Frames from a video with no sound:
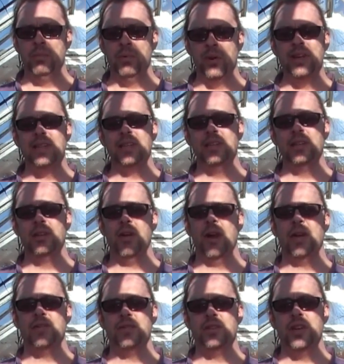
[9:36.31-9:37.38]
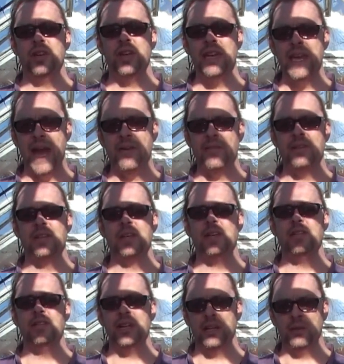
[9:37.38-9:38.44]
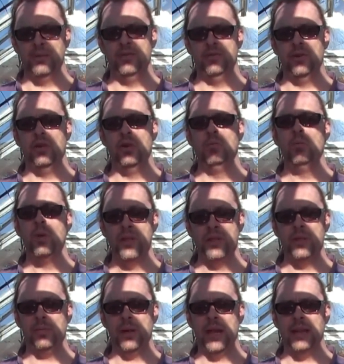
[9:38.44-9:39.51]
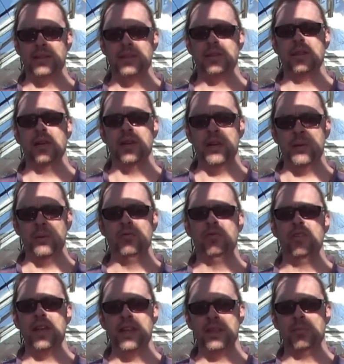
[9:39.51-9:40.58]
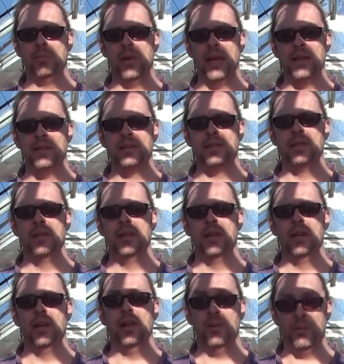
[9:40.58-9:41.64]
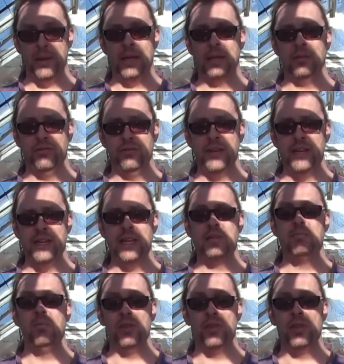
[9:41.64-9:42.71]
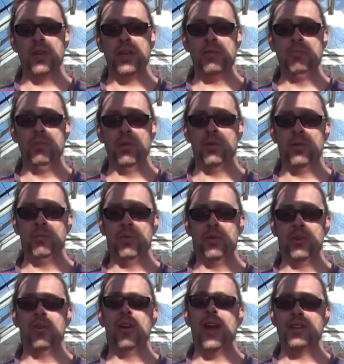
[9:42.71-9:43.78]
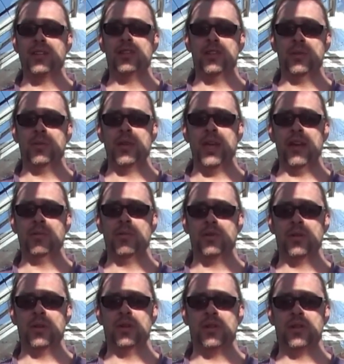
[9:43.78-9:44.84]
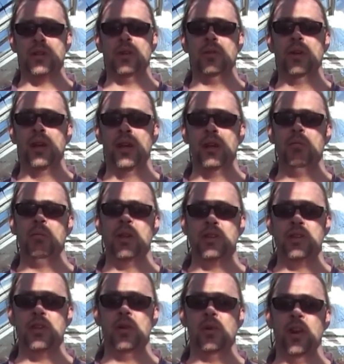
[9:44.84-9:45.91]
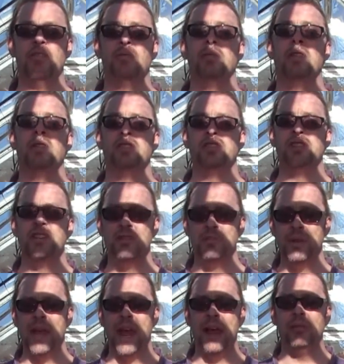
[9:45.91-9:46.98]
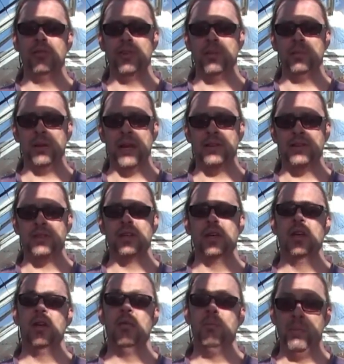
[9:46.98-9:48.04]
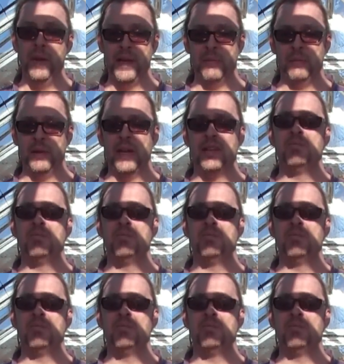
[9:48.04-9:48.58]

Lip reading: put it in the ground and you can guarantee that it'll form with the plant and it will feed the plant and the plant will feed it. But the relationship that you have between the two means that you will have considerably healthier plants, bigger